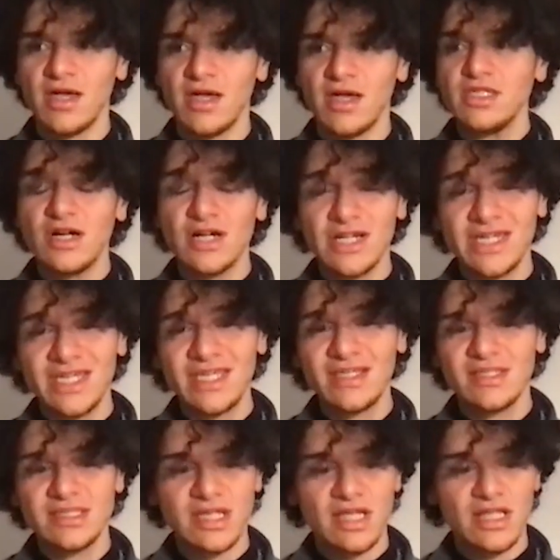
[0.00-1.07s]
young
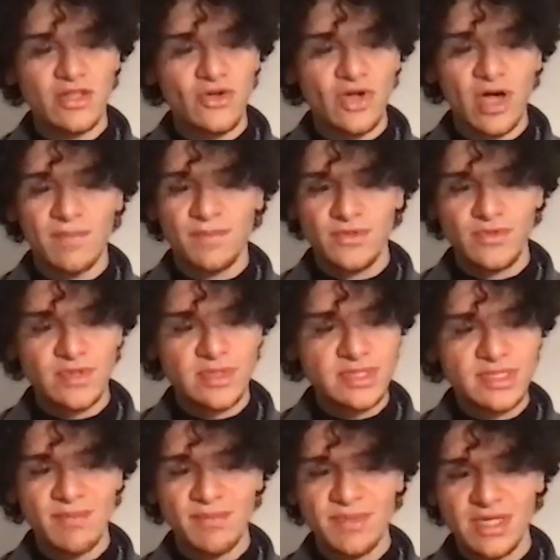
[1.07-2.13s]
kids can look up to is
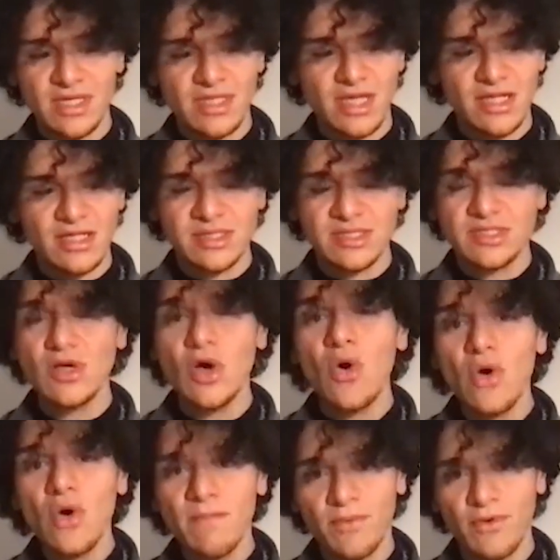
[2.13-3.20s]
something that is
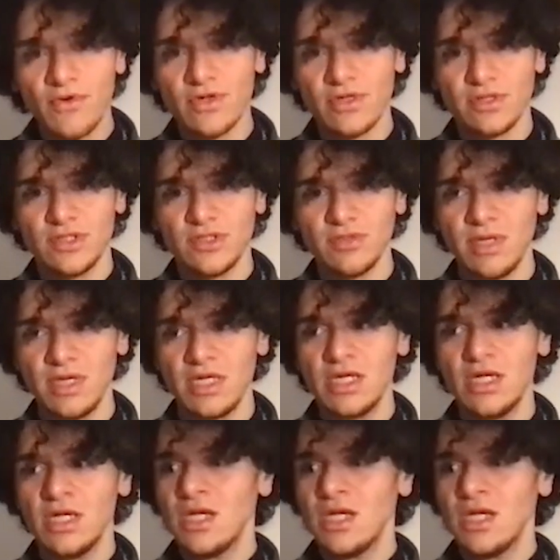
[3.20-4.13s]
so important to me.